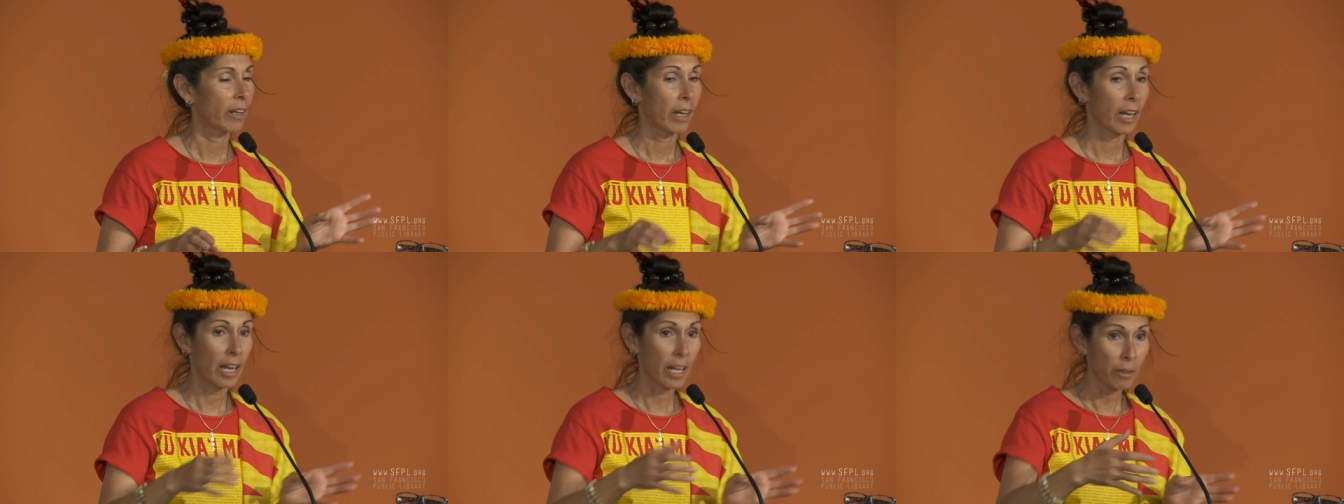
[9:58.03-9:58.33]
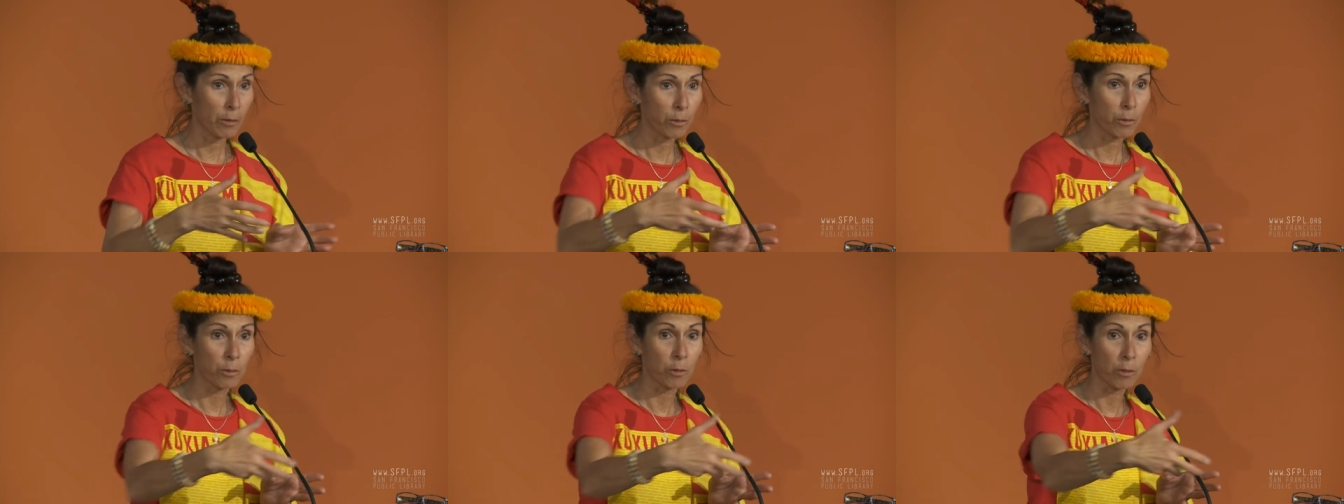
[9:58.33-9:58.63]

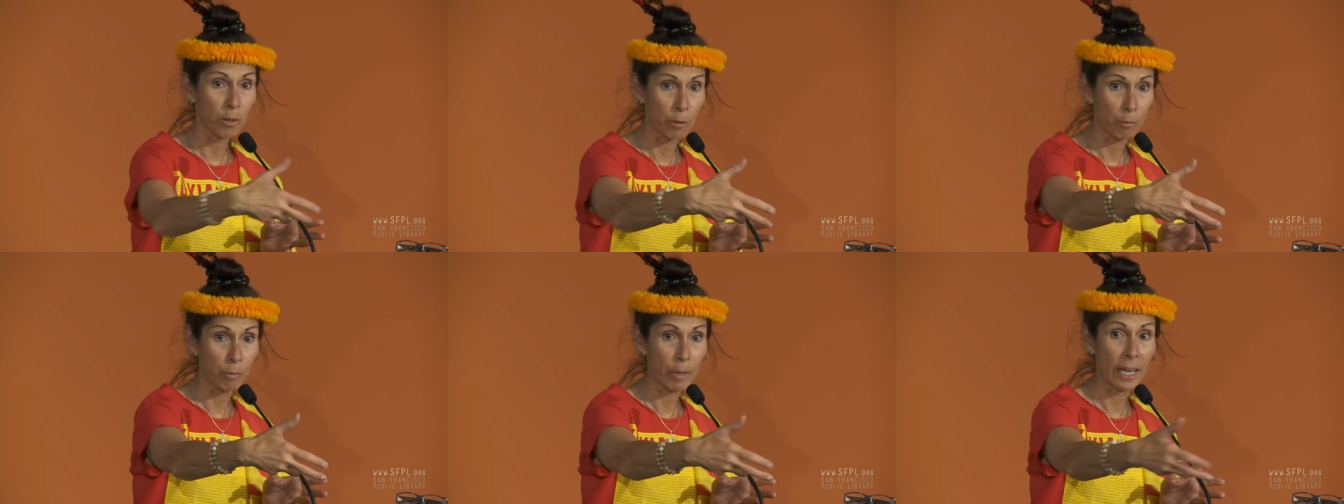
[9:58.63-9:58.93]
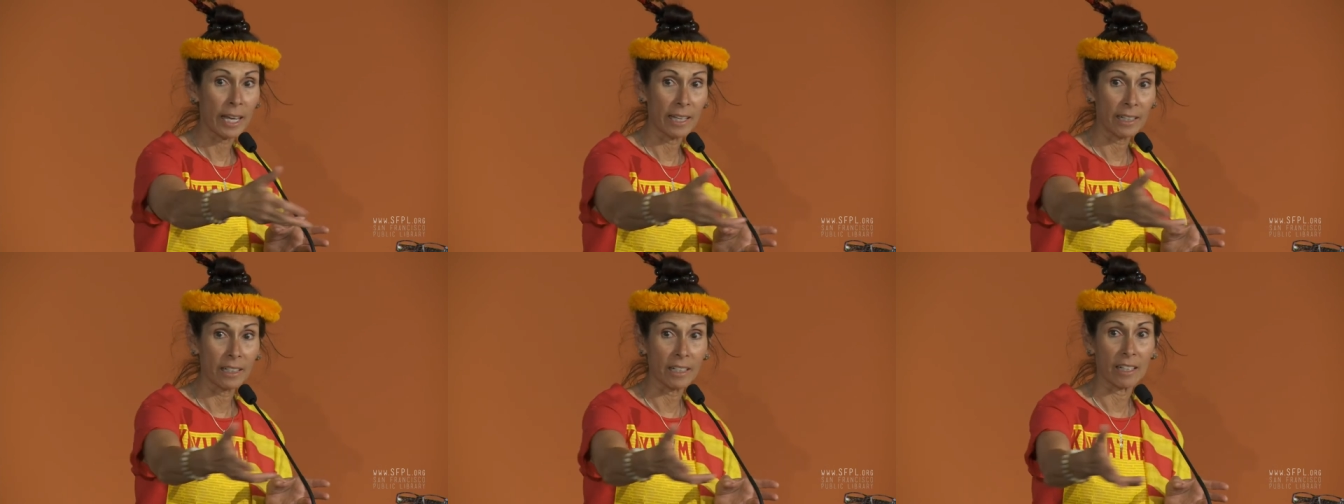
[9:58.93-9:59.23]
and through the
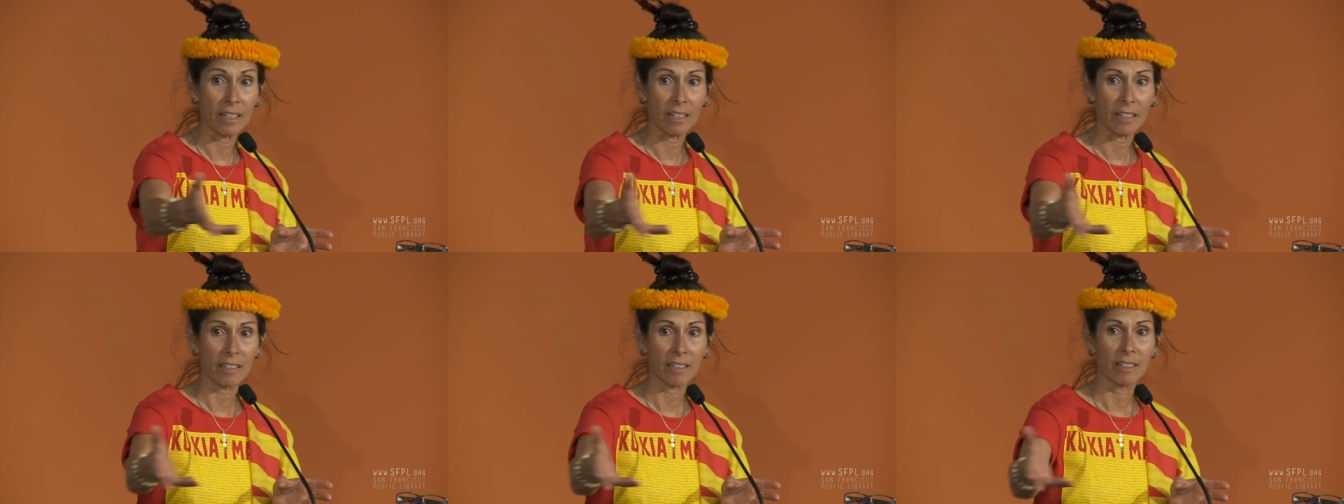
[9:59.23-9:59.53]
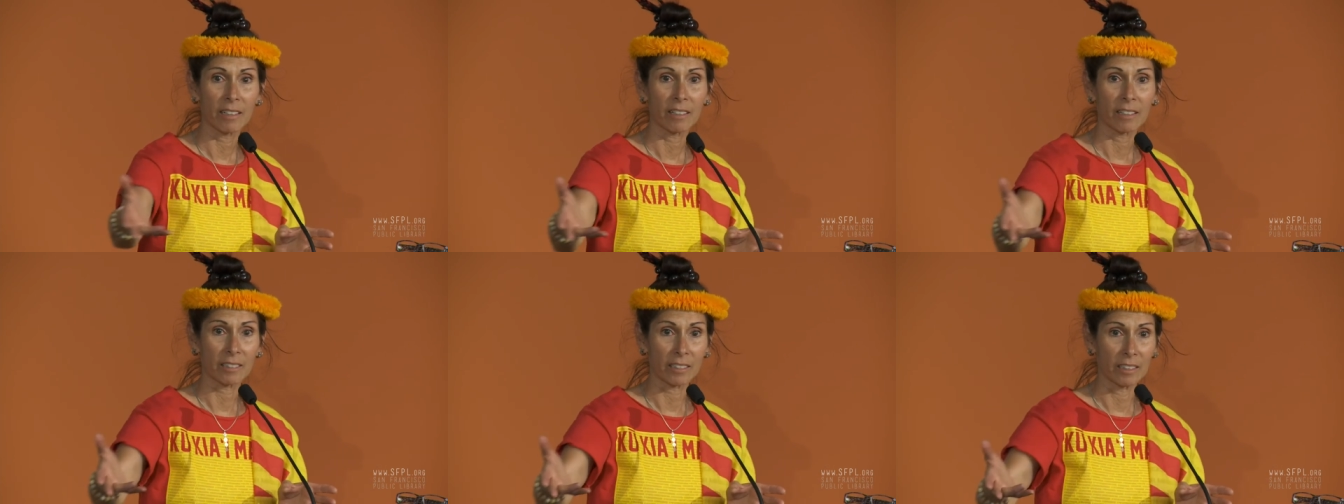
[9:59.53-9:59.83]
pele.
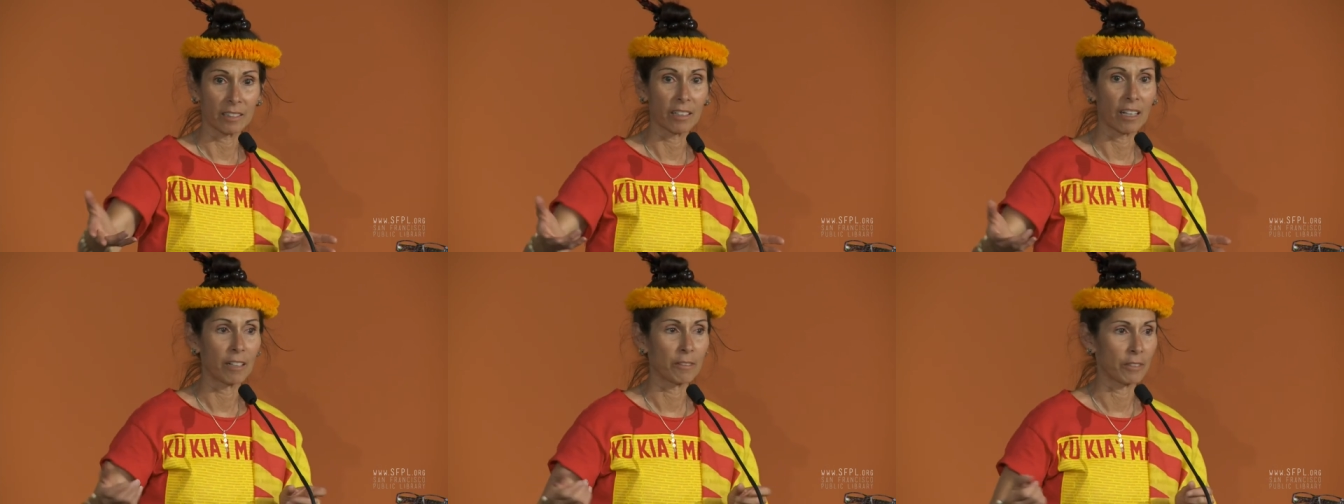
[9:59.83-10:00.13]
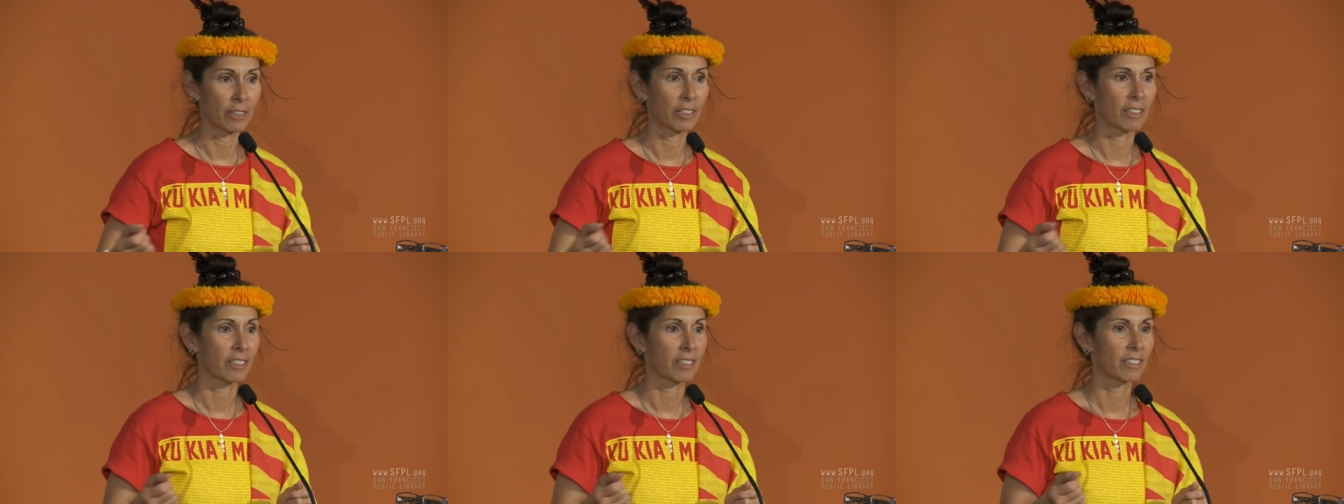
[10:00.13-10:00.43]
the
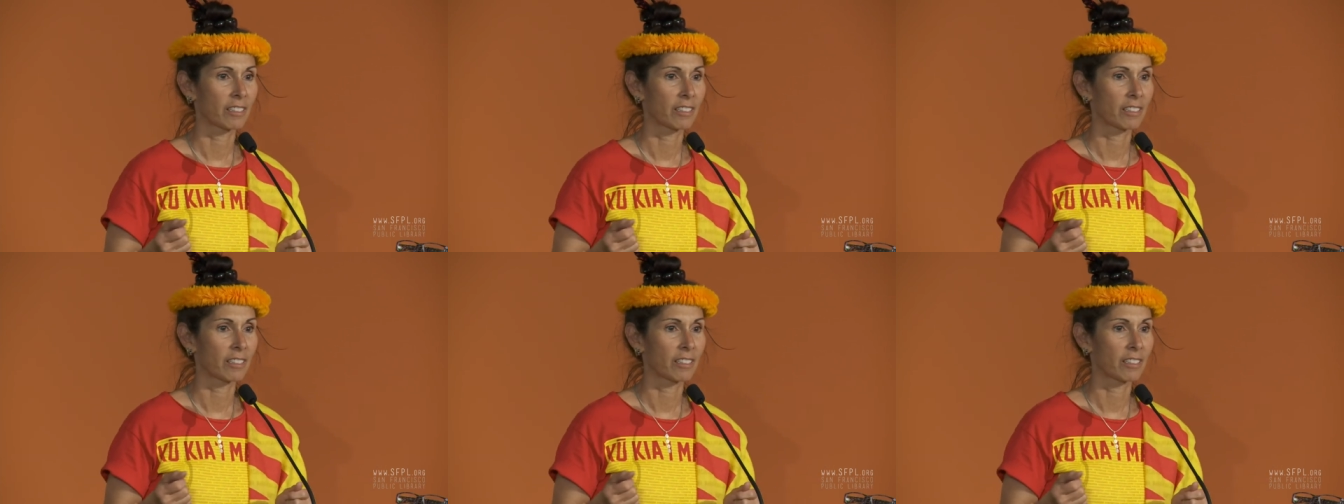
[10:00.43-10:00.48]
lava.